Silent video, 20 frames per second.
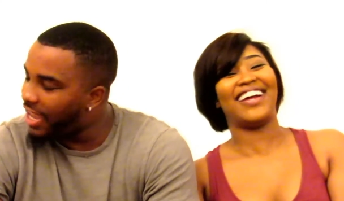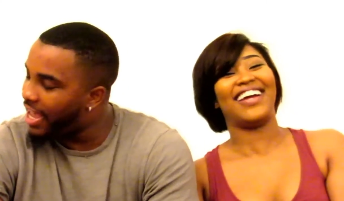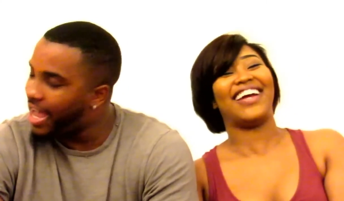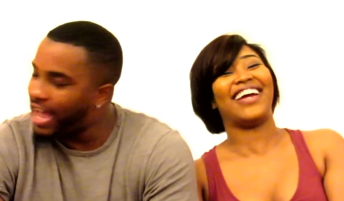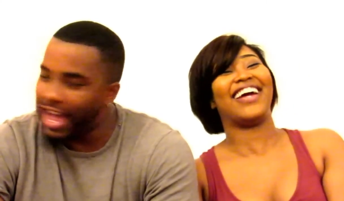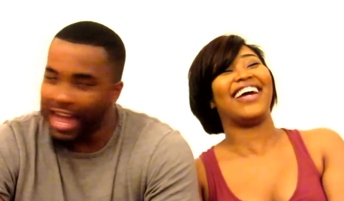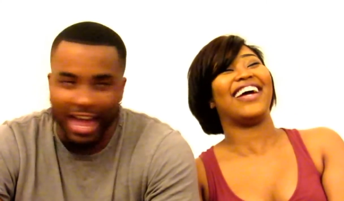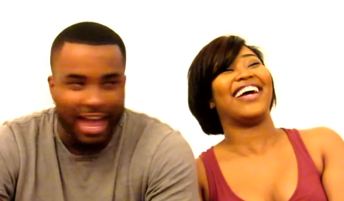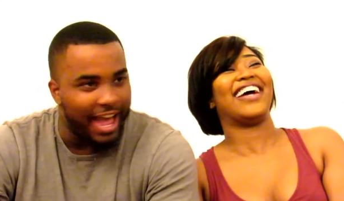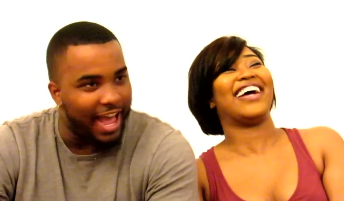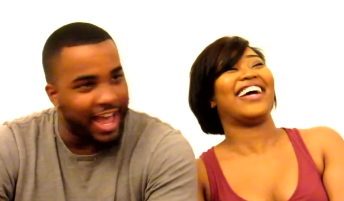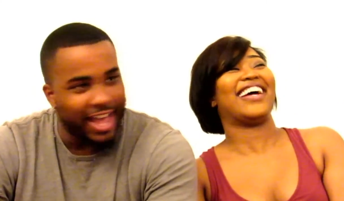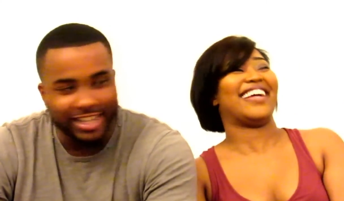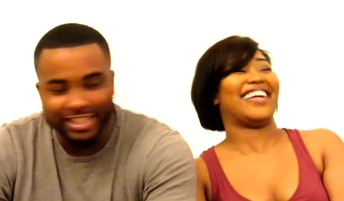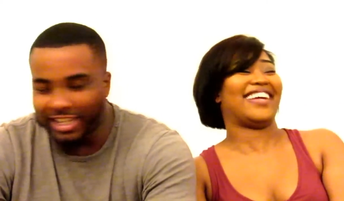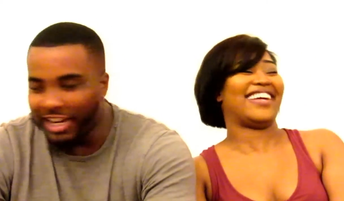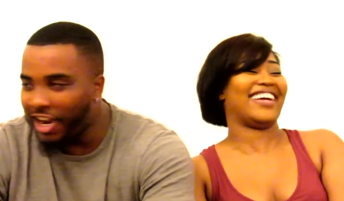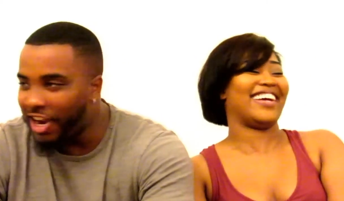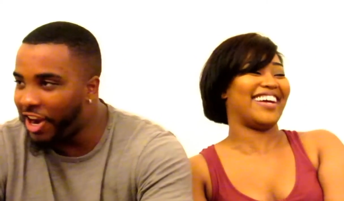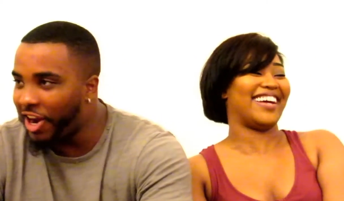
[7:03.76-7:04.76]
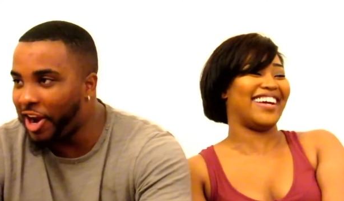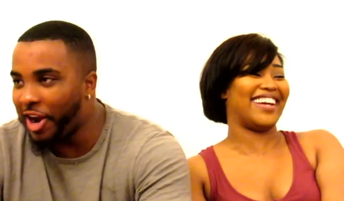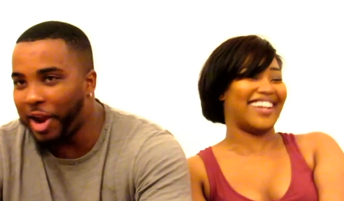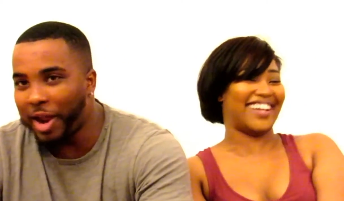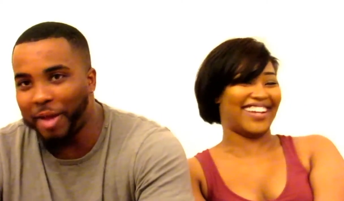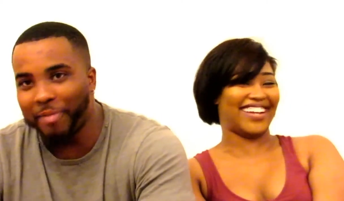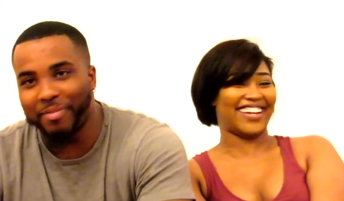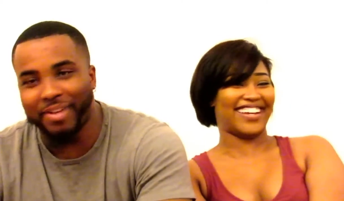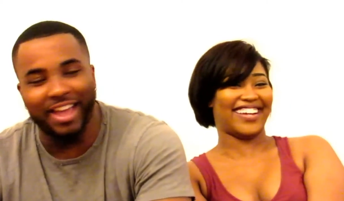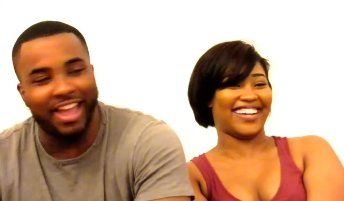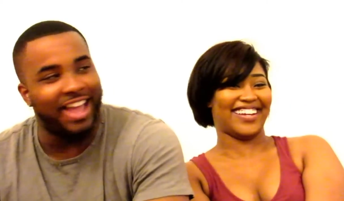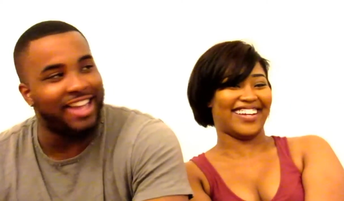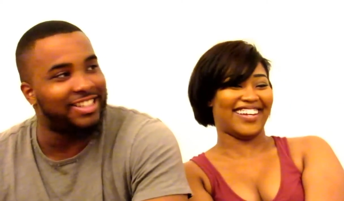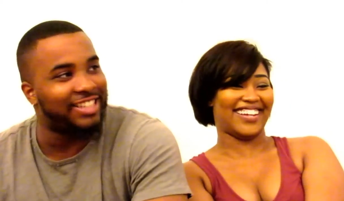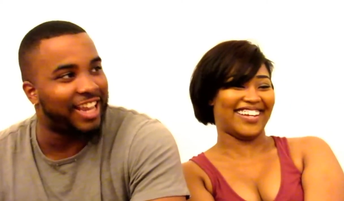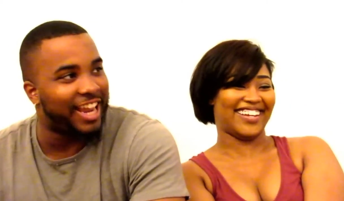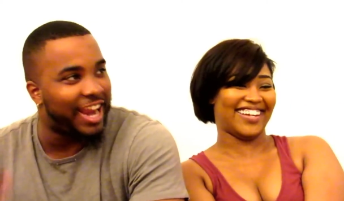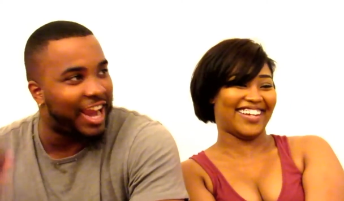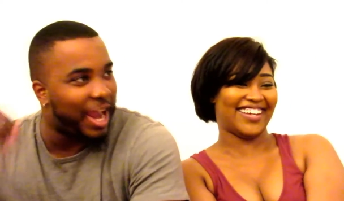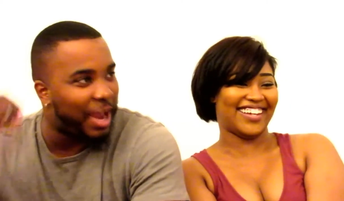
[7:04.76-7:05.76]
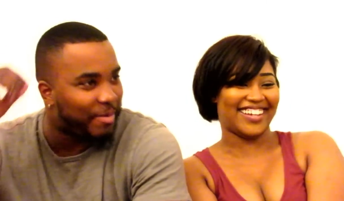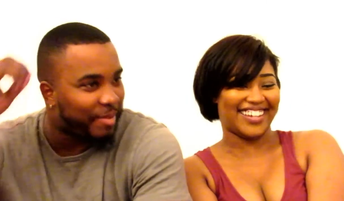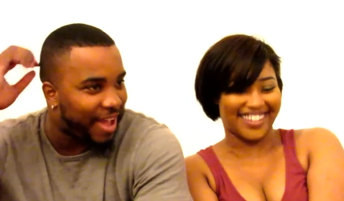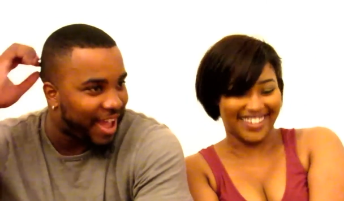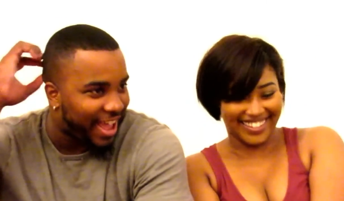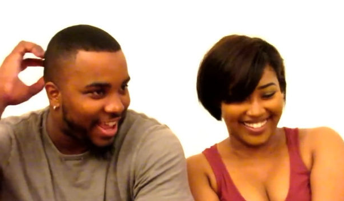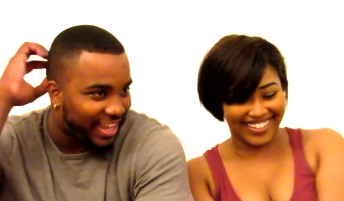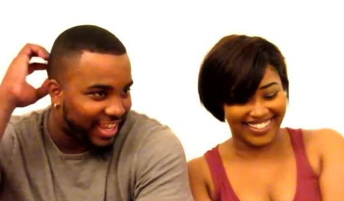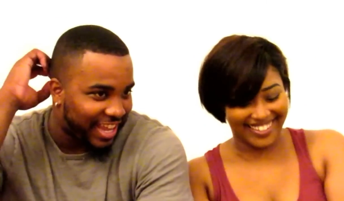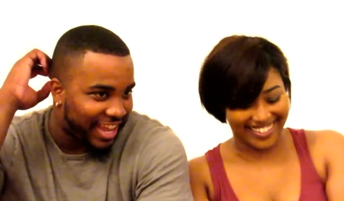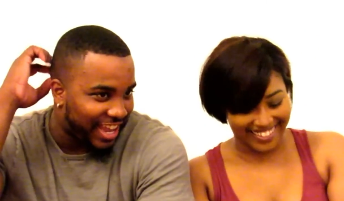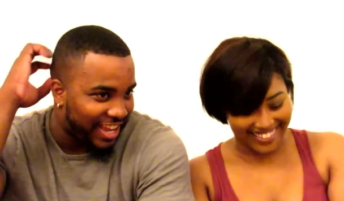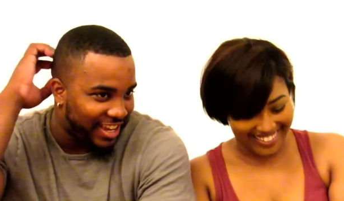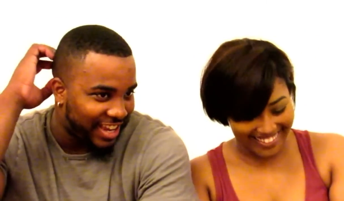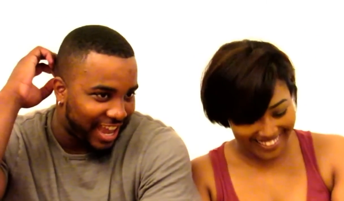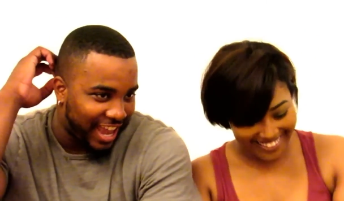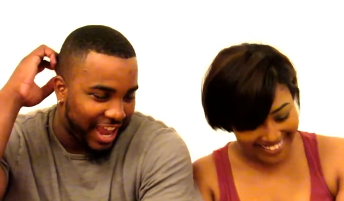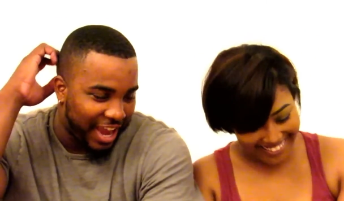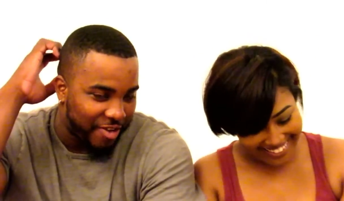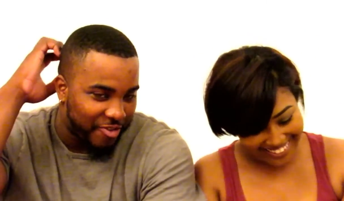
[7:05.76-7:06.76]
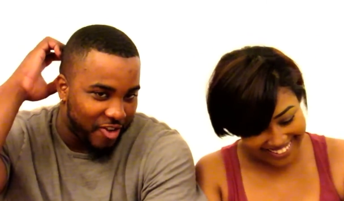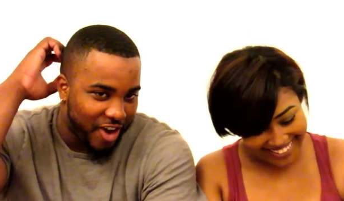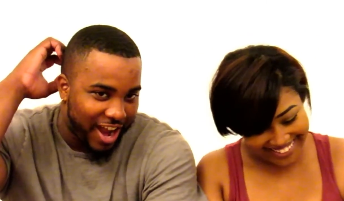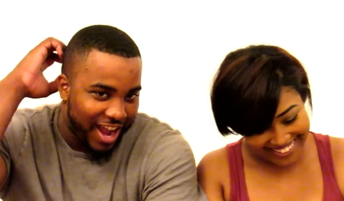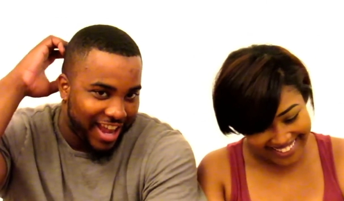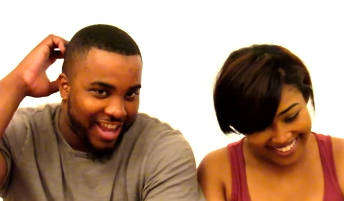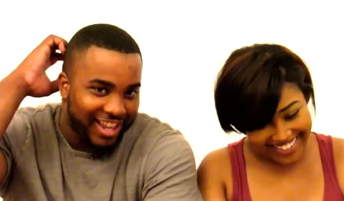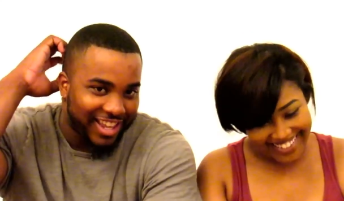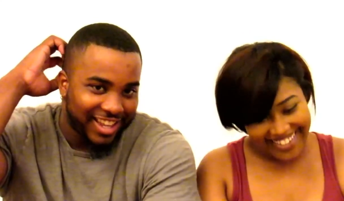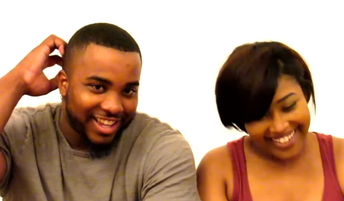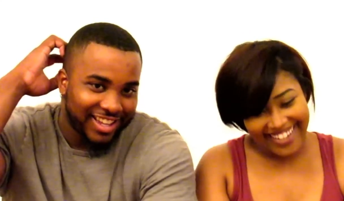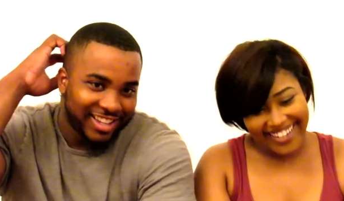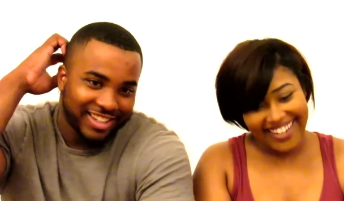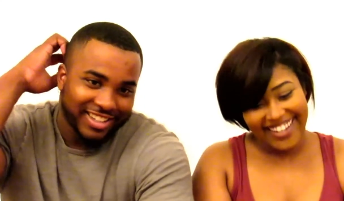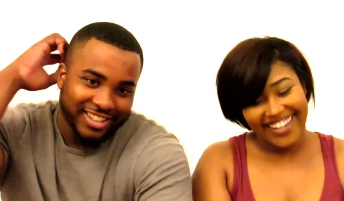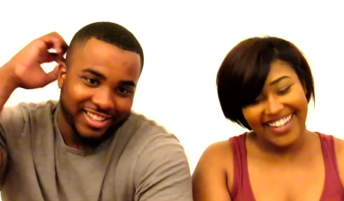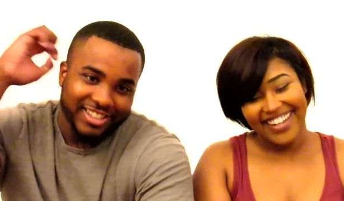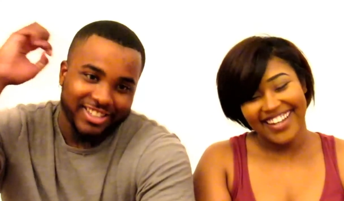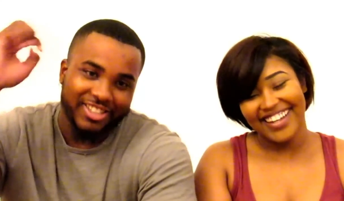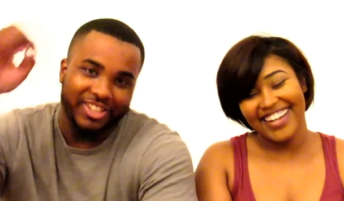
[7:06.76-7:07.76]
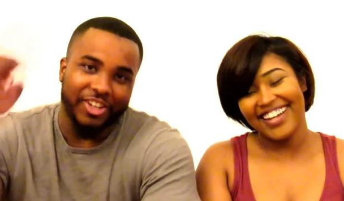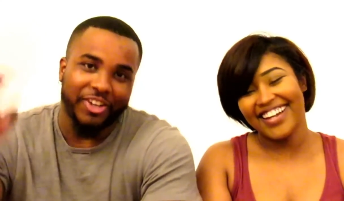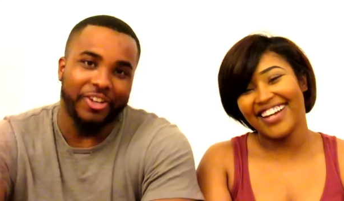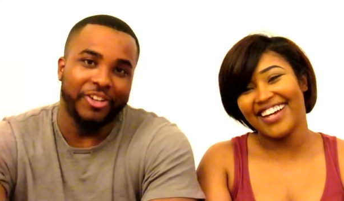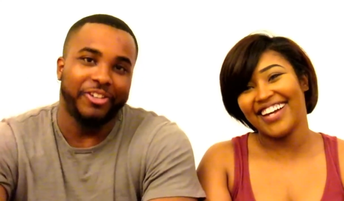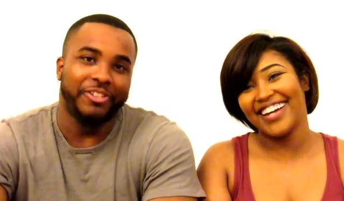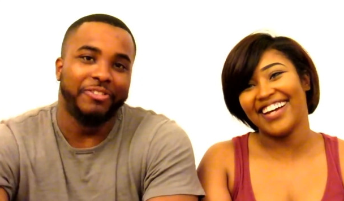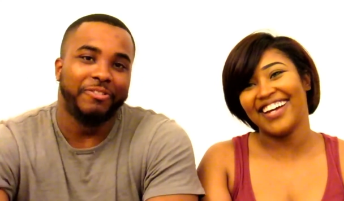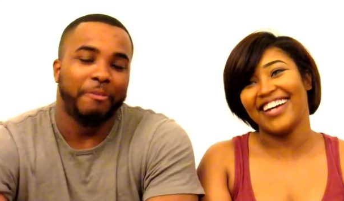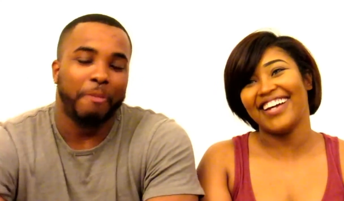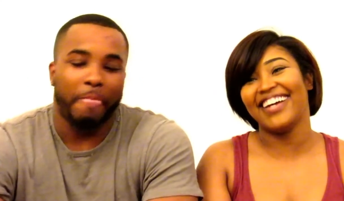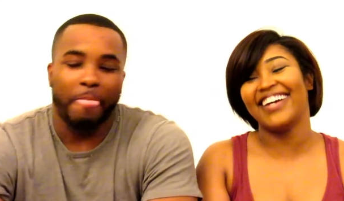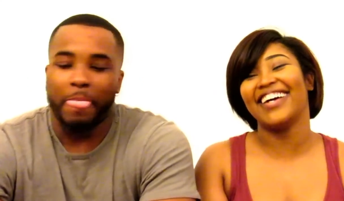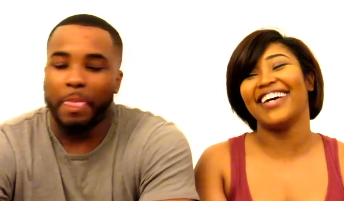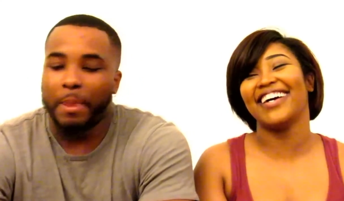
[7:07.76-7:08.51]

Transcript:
Speaker 1: God damn, man. I said, everybody can't get it right. So